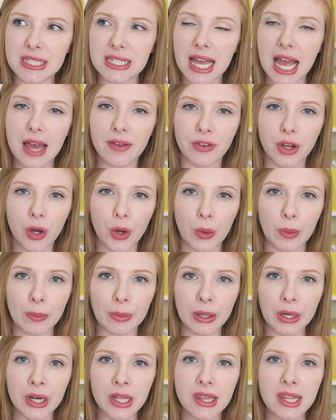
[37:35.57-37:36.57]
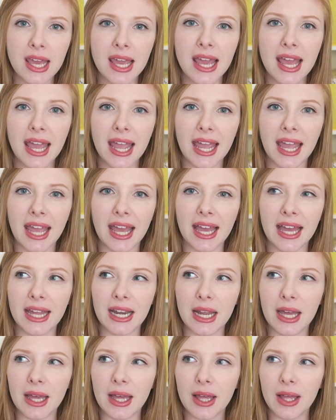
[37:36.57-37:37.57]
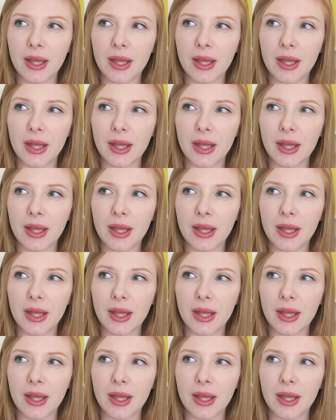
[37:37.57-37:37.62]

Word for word: to have a home birth and